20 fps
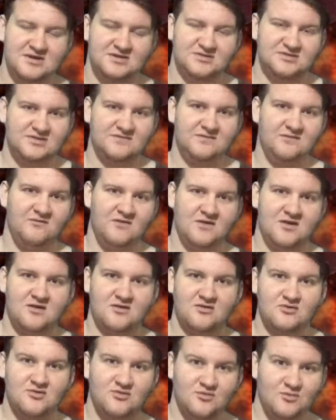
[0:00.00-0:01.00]
Just have to figure
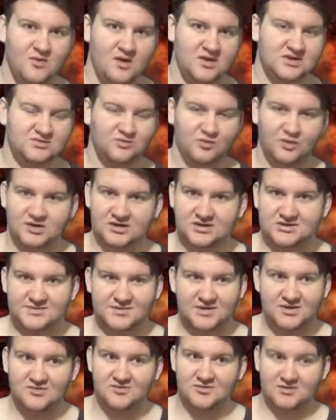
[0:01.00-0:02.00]
out what works
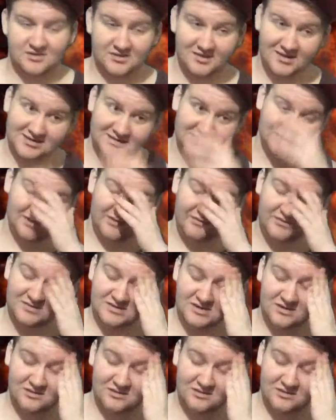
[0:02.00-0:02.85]
for you and all that stuff.